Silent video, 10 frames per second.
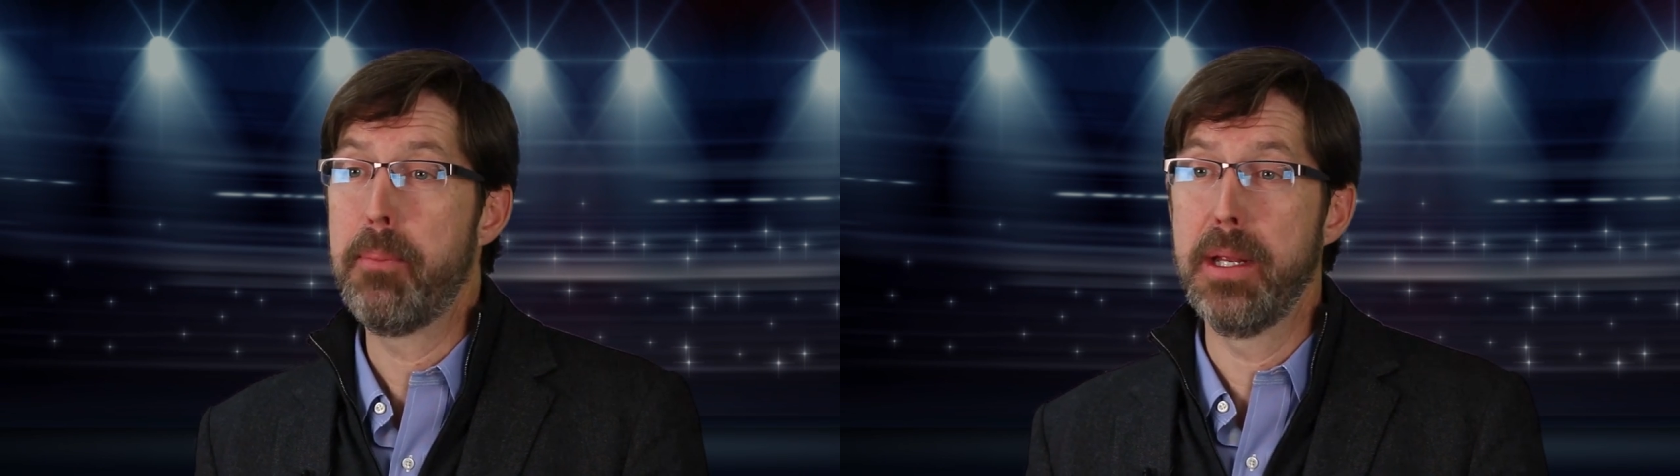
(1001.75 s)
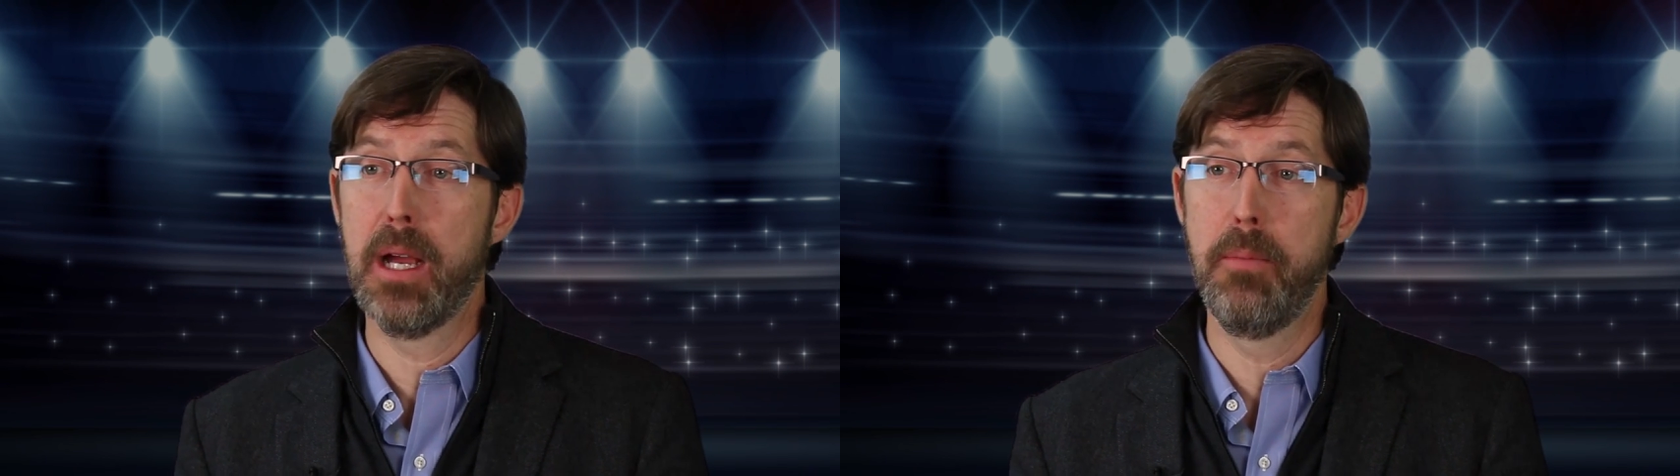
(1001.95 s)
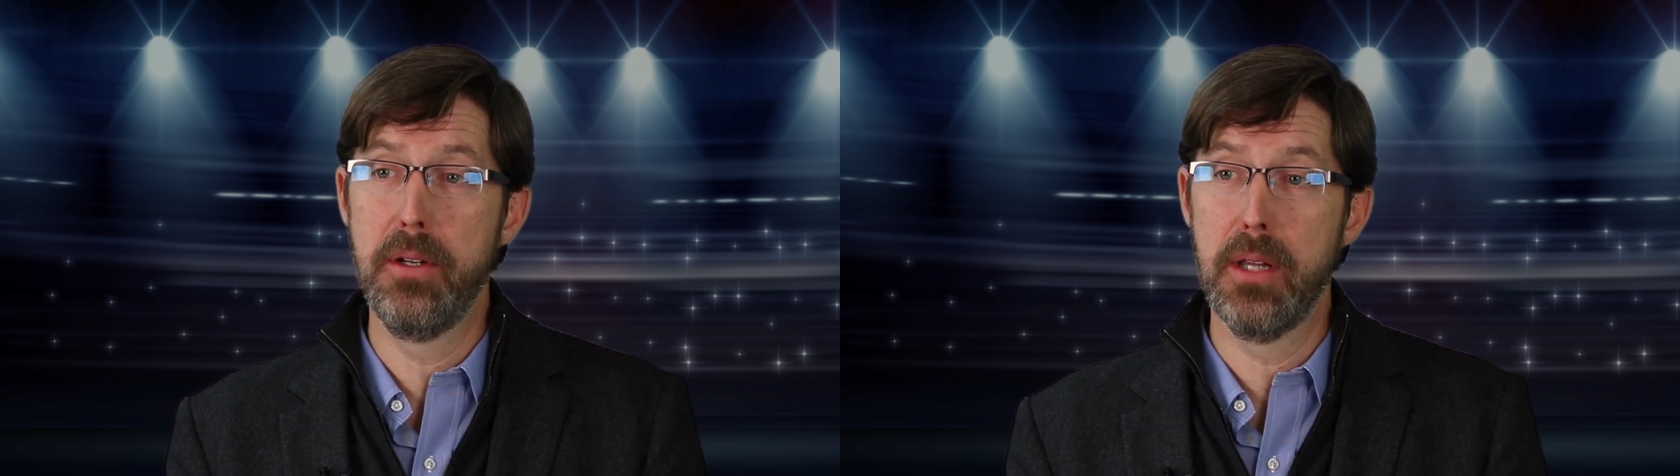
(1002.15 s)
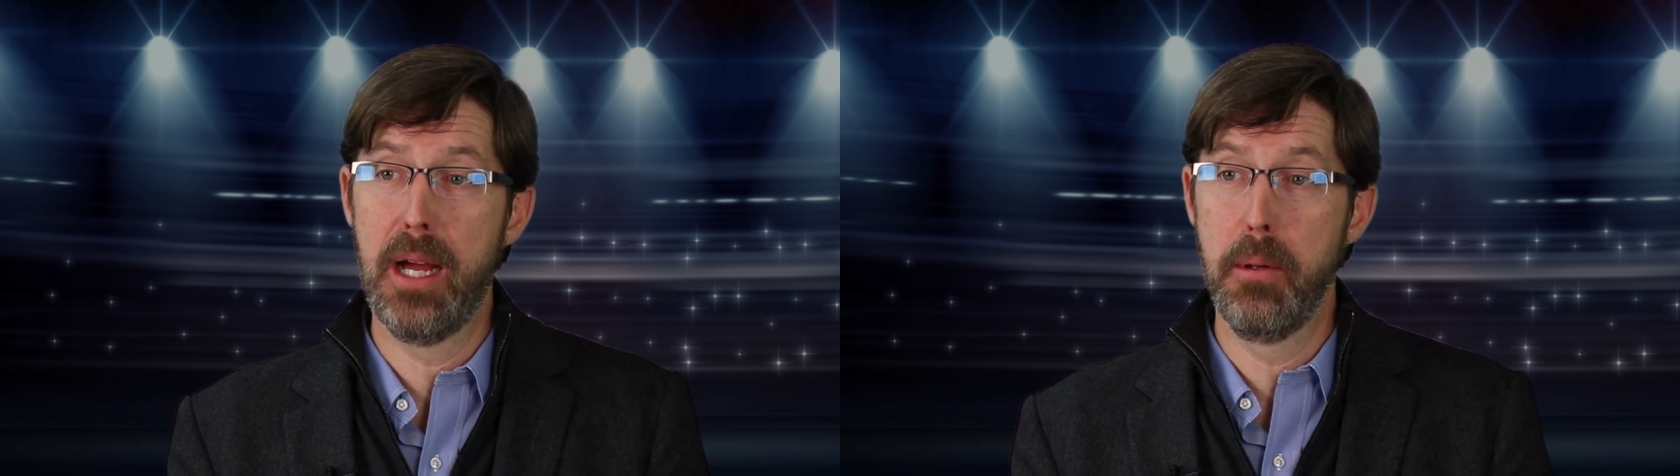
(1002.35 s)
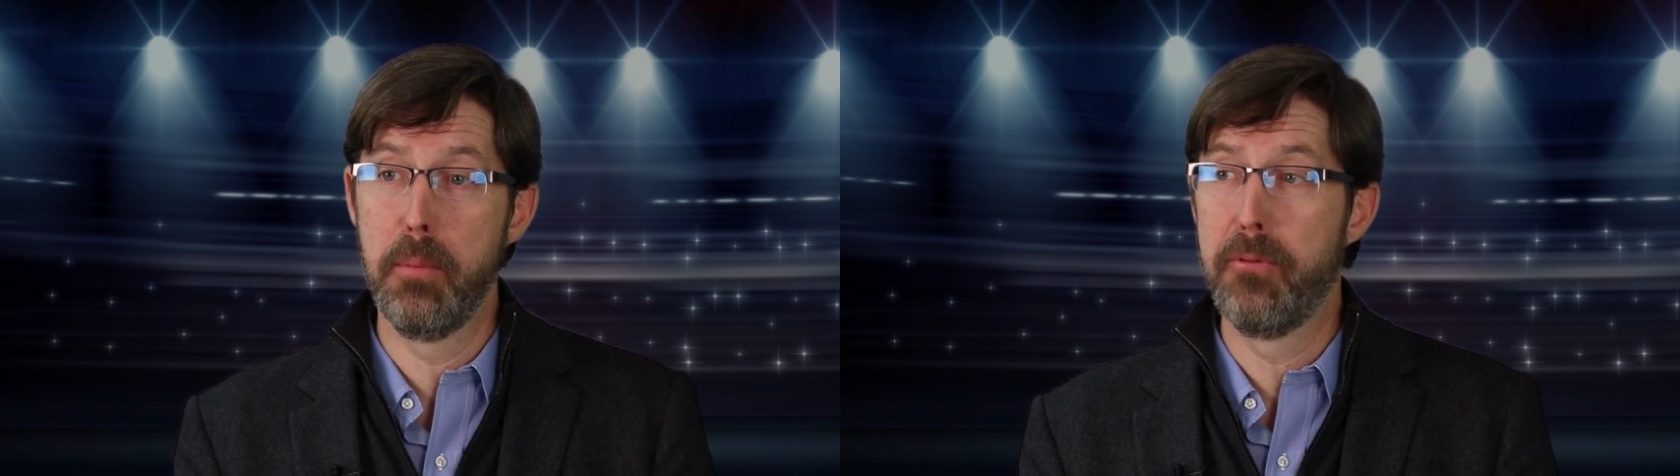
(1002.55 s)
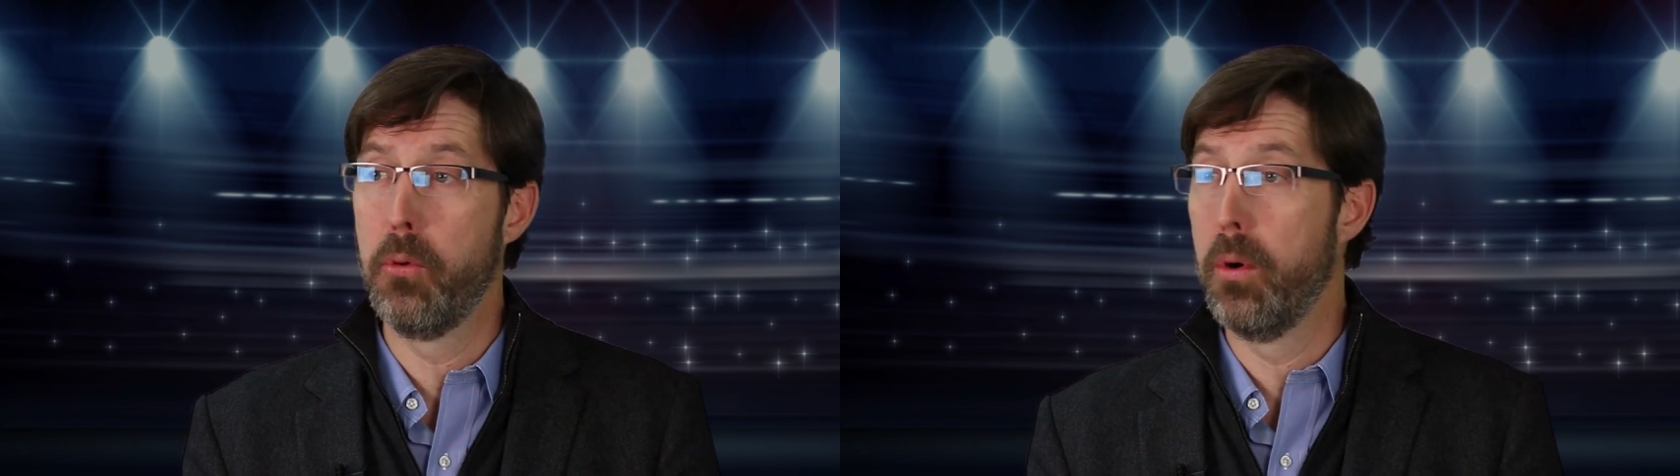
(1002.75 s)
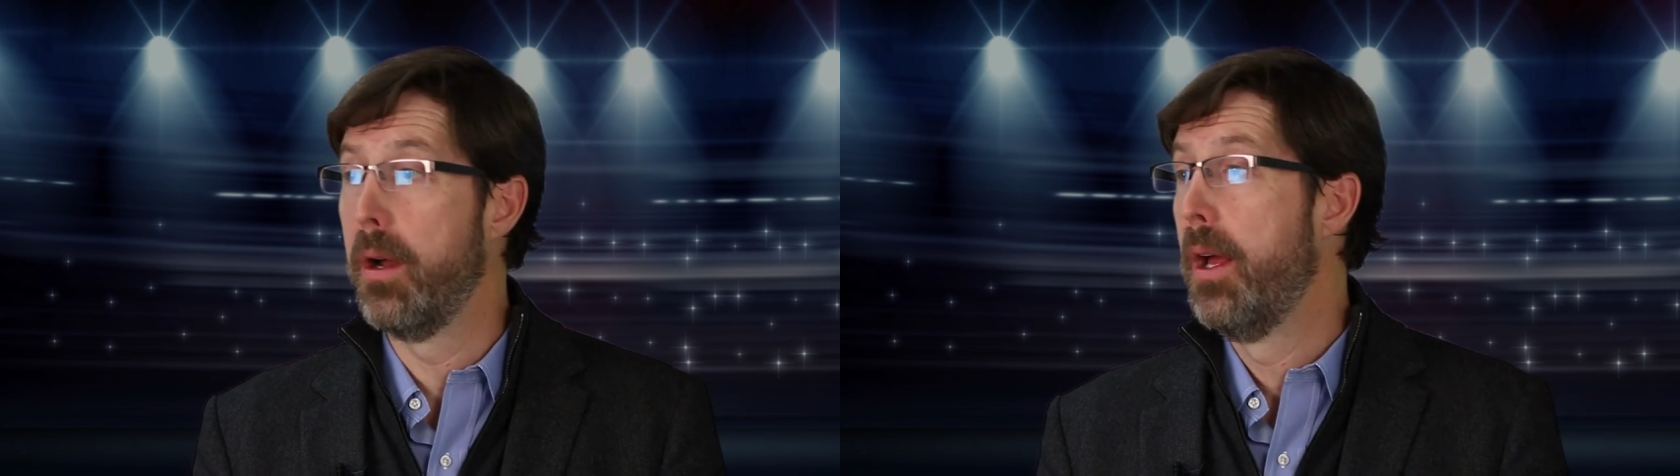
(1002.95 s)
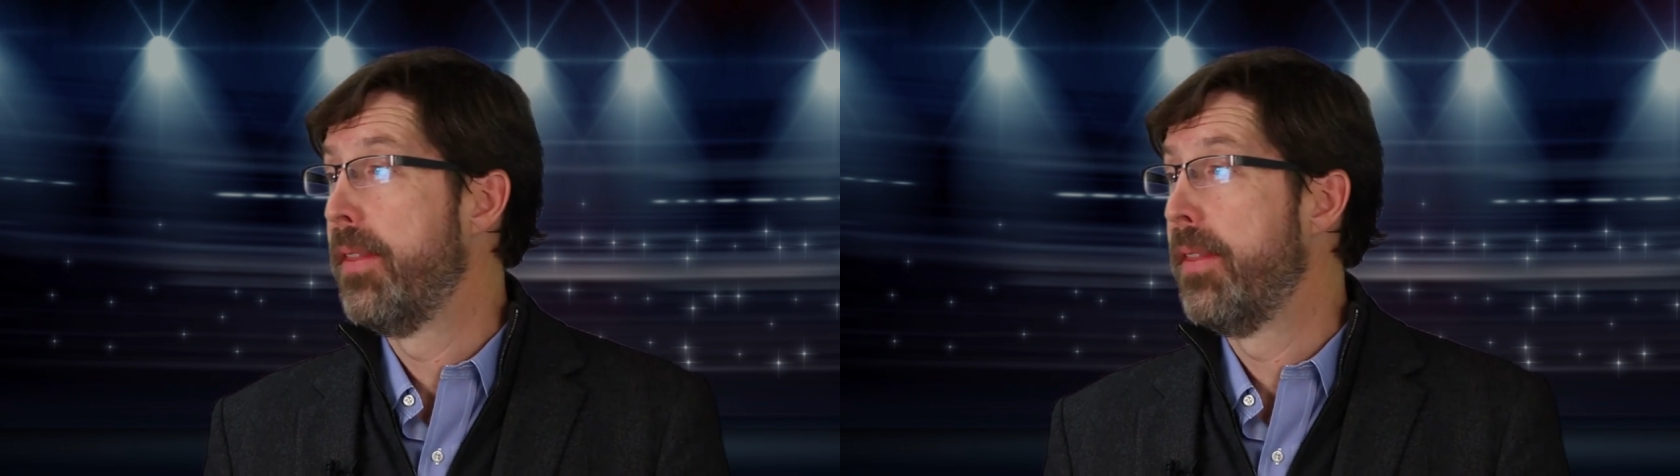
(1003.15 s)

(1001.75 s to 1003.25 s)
been coming to your library before,